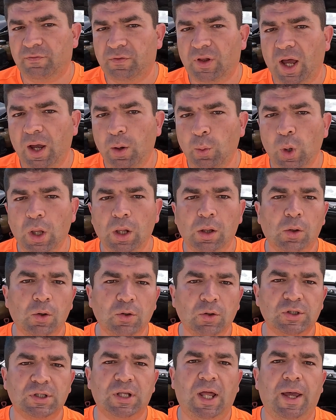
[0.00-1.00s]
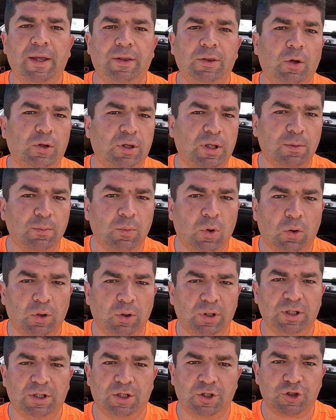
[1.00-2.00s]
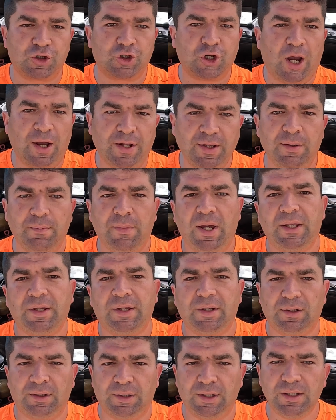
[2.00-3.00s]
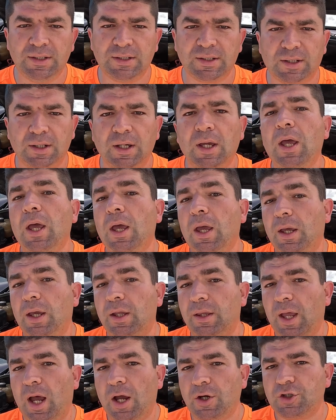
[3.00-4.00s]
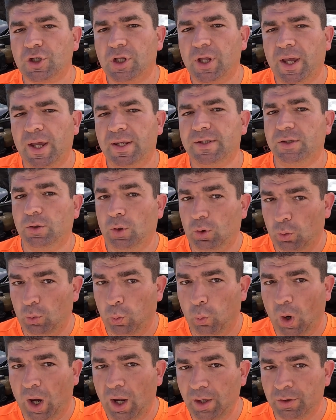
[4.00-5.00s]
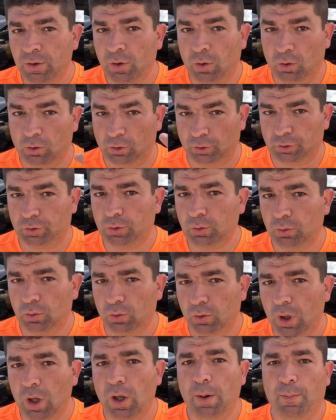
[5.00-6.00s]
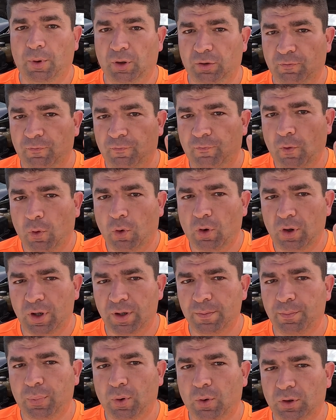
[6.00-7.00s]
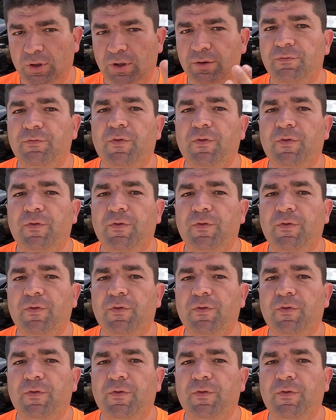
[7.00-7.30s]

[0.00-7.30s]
flywheel looks like nothing more than a shiny metal disc, it actually has not one or two, but four important